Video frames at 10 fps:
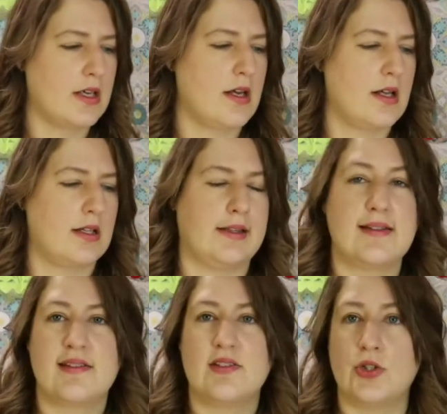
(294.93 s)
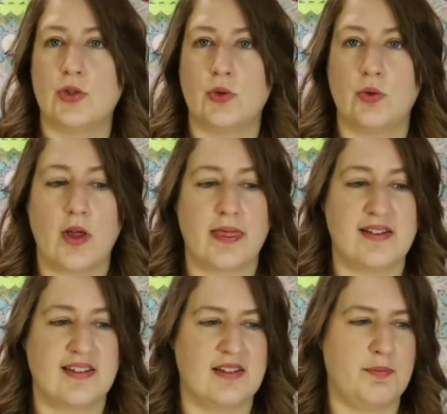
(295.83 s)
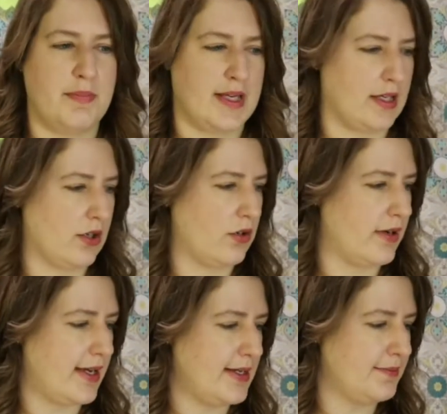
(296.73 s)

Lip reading: let's do This Is Big, all right?